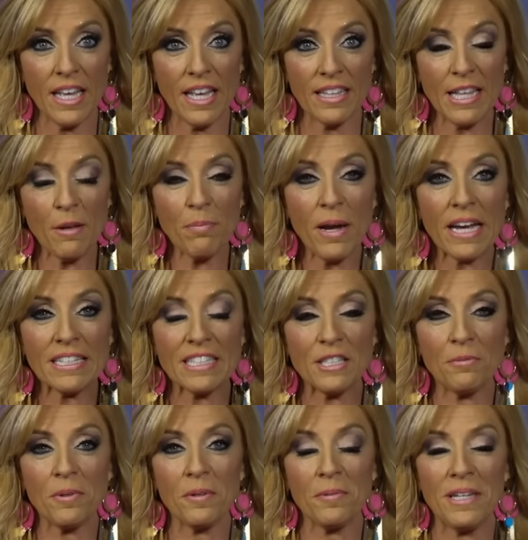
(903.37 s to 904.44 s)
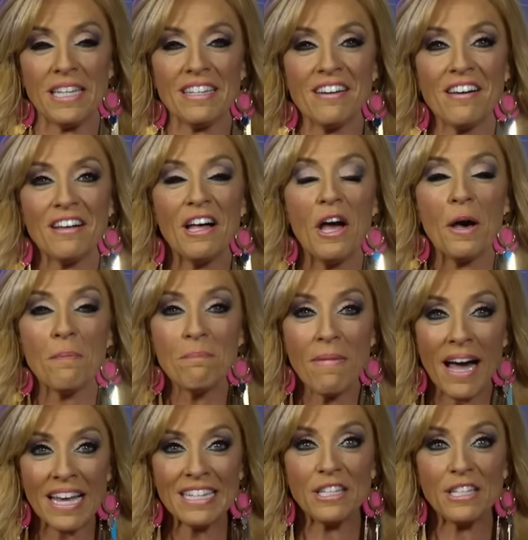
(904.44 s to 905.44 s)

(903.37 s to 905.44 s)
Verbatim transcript: They practice what we call mind